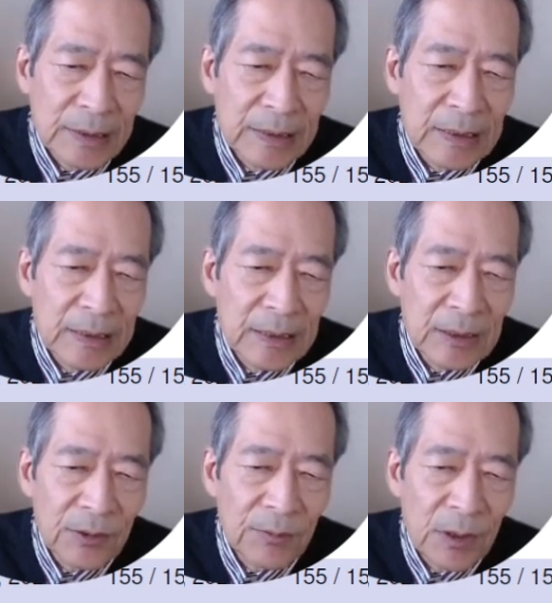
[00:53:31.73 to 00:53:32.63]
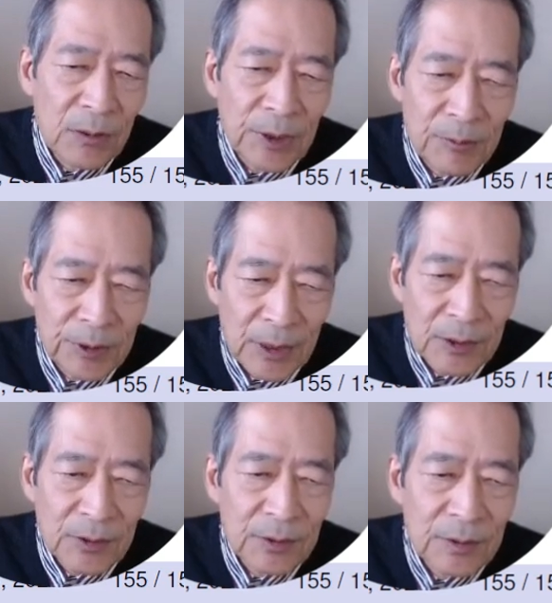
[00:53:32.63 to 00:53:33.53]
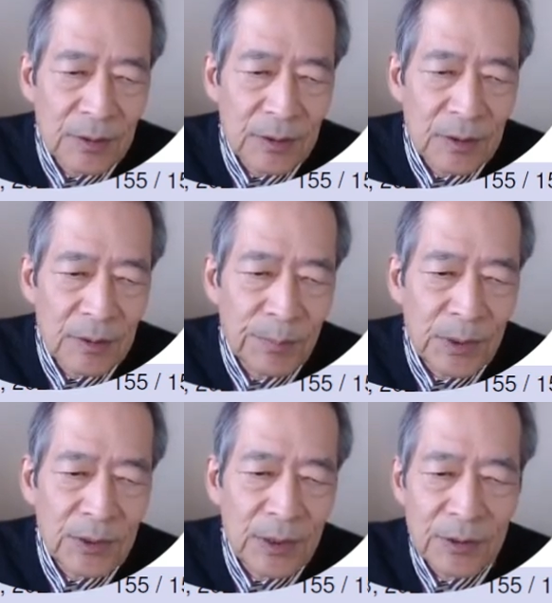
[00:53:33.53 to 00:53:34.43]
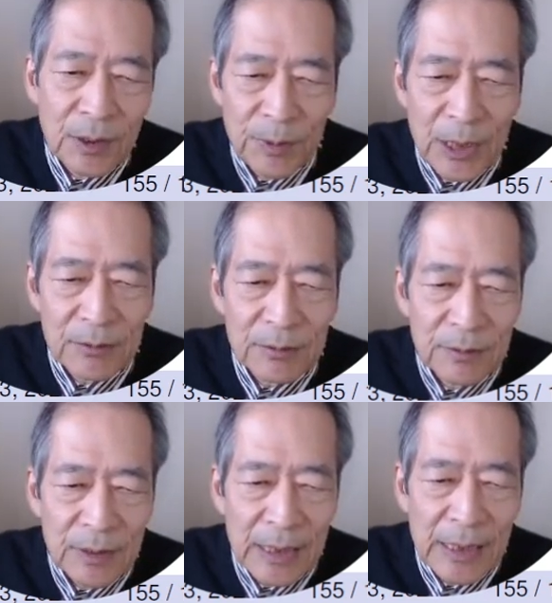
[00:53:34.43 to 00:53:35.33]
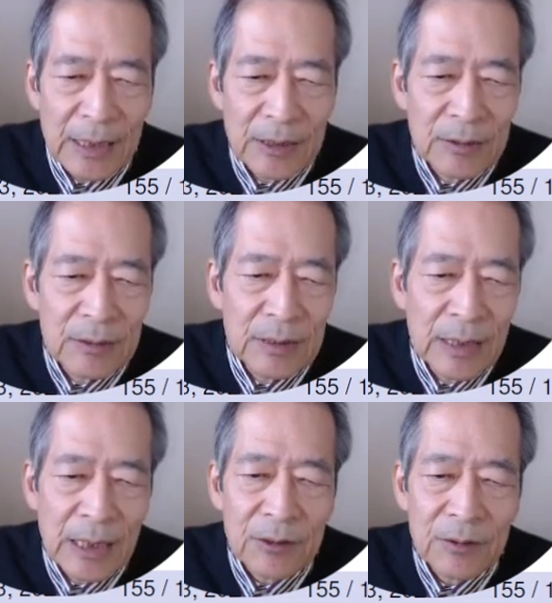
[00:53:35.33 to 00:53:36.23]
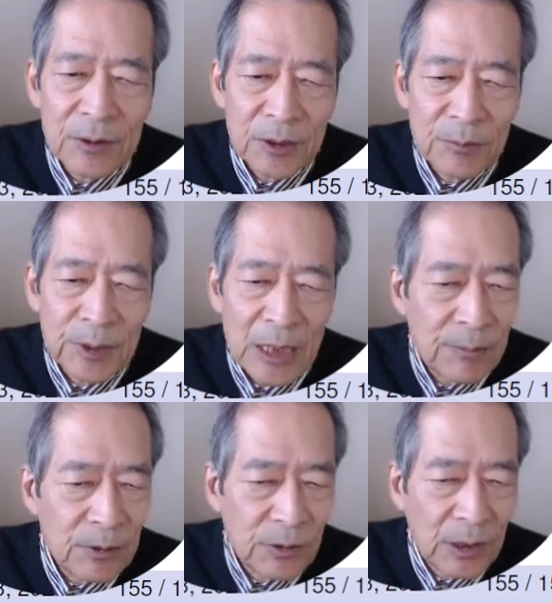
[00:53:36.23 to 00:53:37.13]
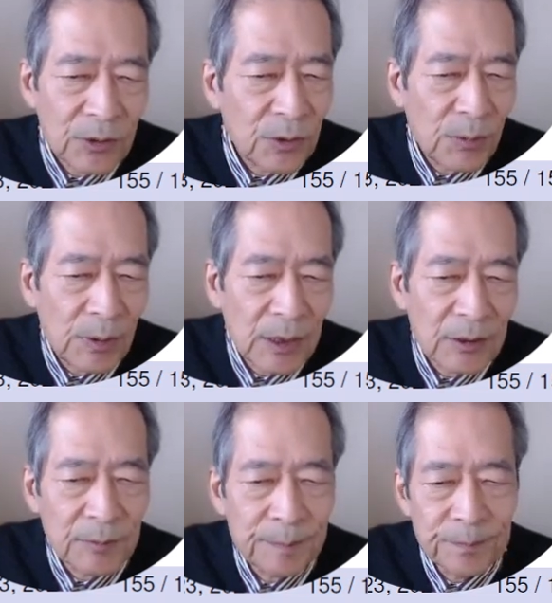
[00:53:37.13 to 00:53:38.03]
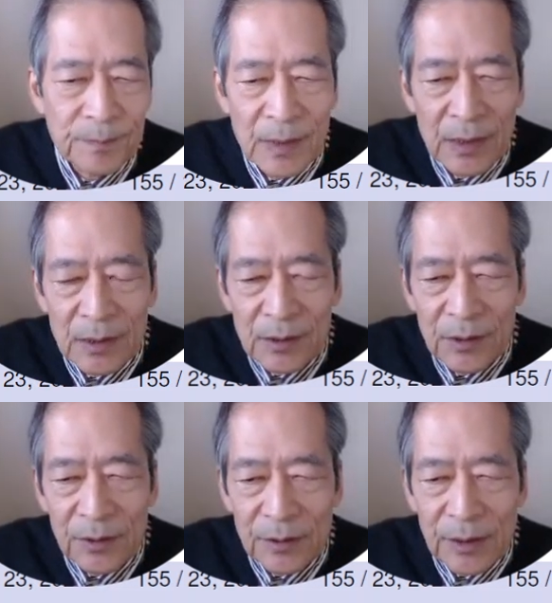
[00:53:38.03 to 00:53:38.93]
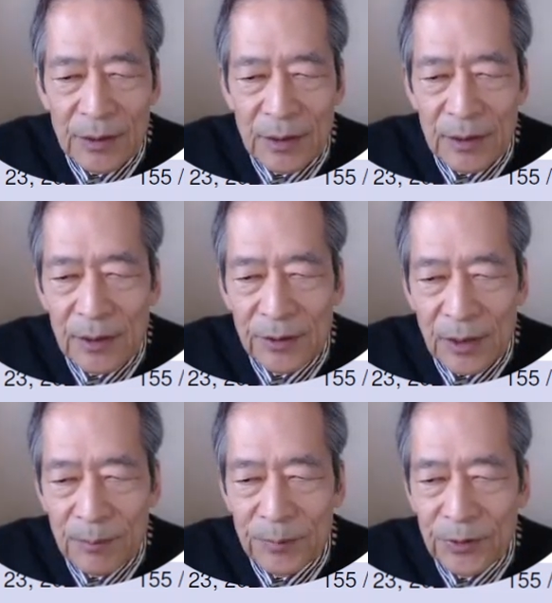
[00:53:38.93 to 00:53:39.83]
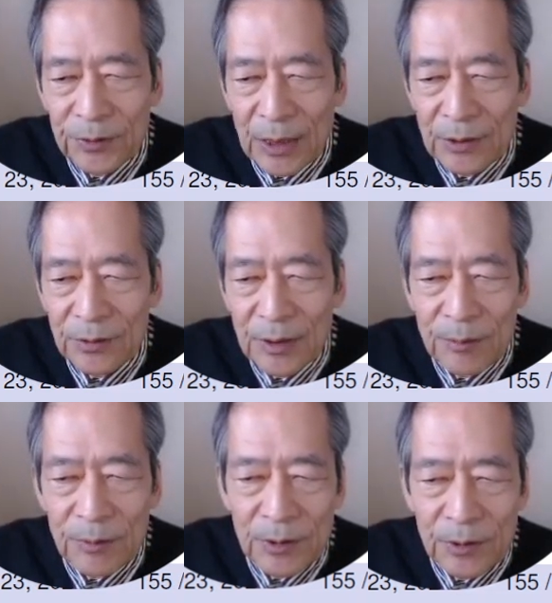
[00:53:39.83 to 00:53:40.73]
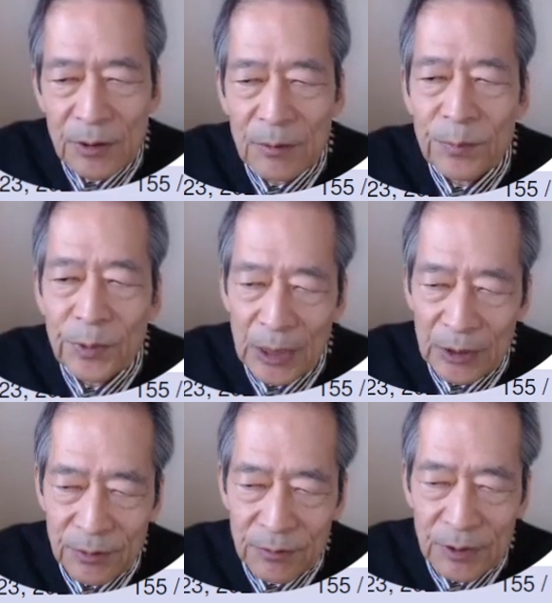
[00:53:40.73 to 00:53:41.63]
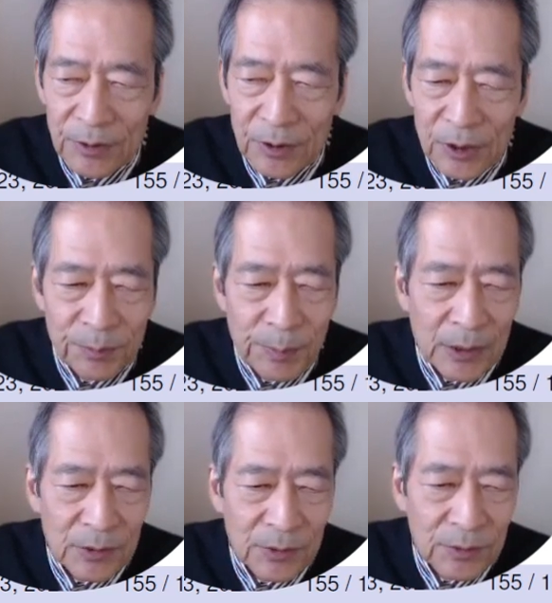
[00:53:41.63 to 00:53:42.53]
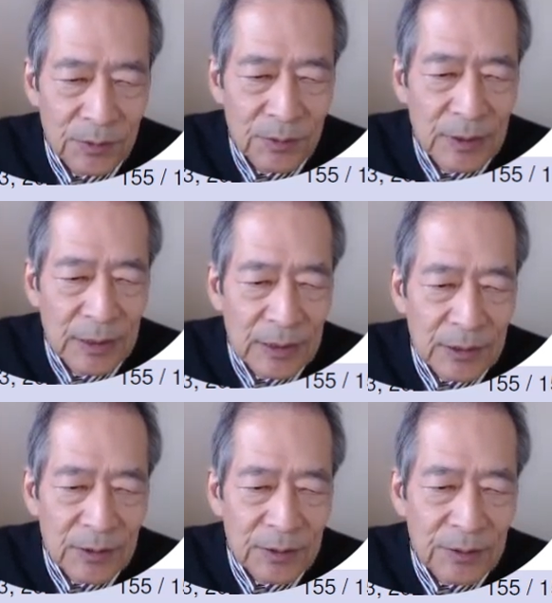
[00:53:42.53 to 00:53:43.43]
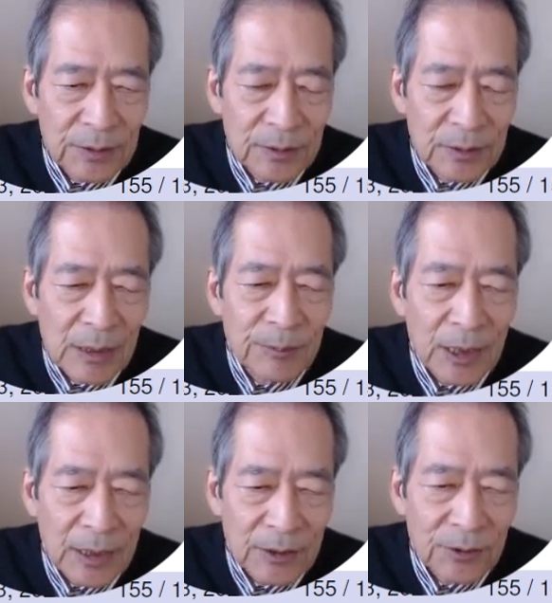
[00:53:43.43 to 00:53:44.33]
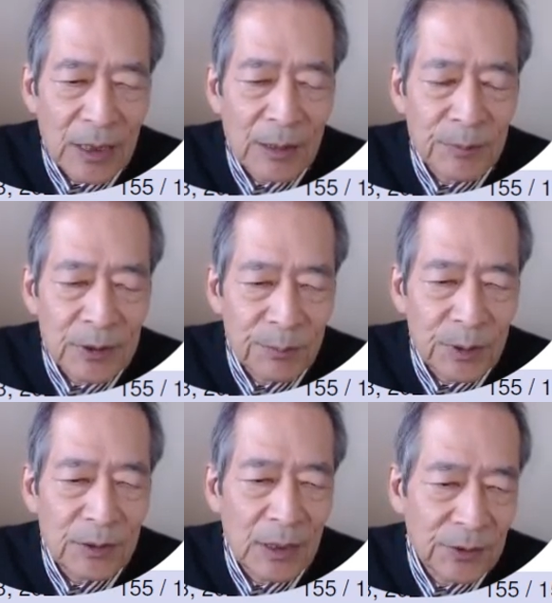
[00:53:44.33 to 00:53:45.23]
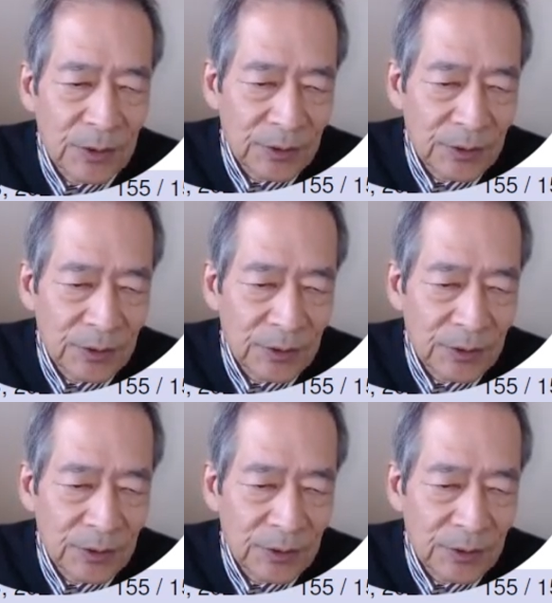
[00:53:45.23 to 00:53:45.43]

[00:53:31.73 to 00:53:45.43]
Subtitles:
So we observe that PTS ML and algorithm W are equivalent. This is under the assumption that W is complete with respect to this lambda-let, lambda-Smirnov system.